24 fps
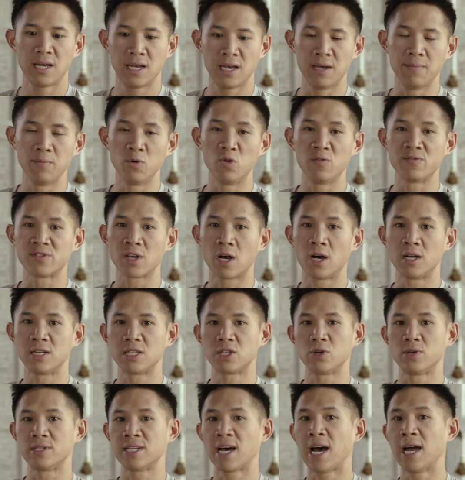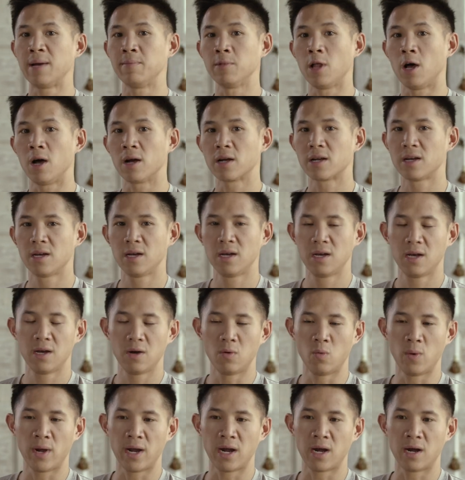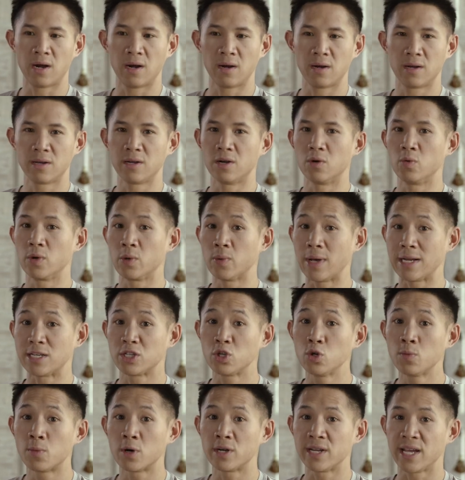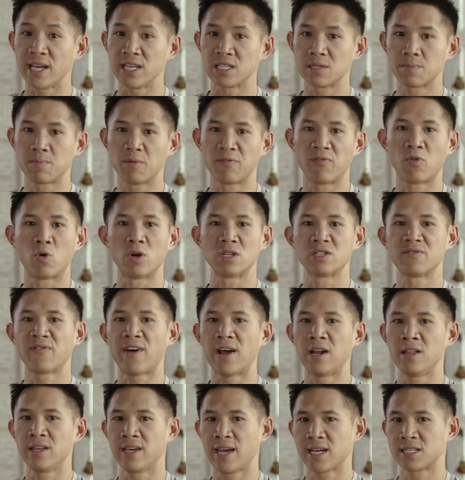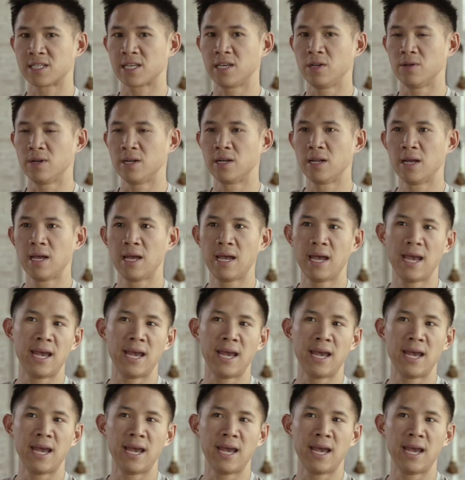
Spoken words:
it moves on to a time lock where we wait 2 more days before it's finally executed.